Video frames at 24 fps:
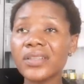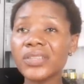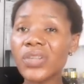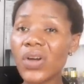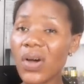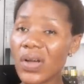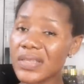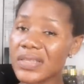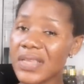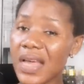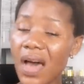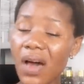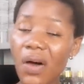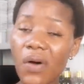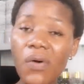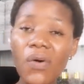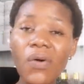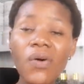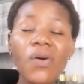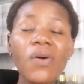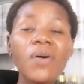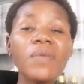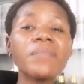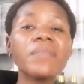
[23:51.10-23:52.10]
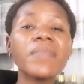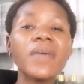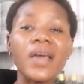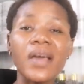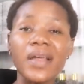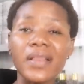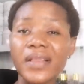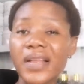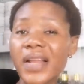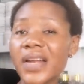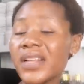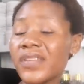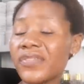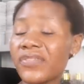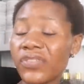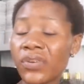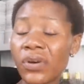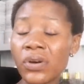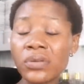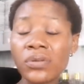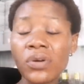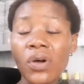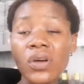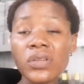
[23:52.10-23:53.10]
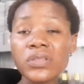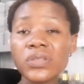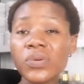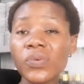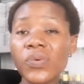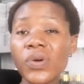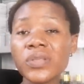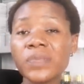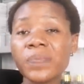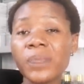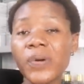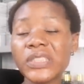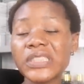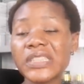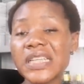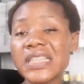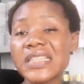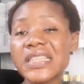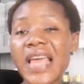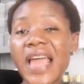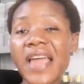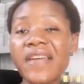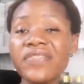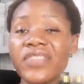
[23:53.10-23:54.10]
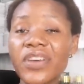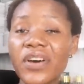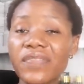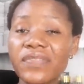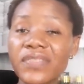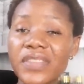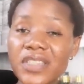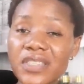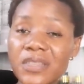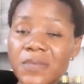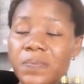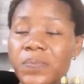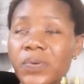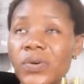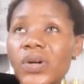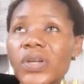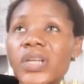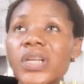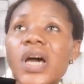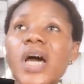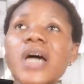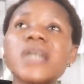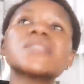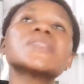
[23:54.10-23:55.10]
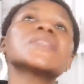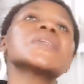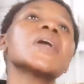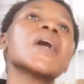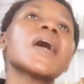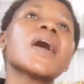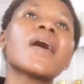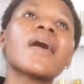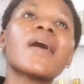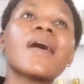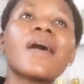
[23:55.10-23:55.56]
yours at home, then if you also want to purchase any of those products.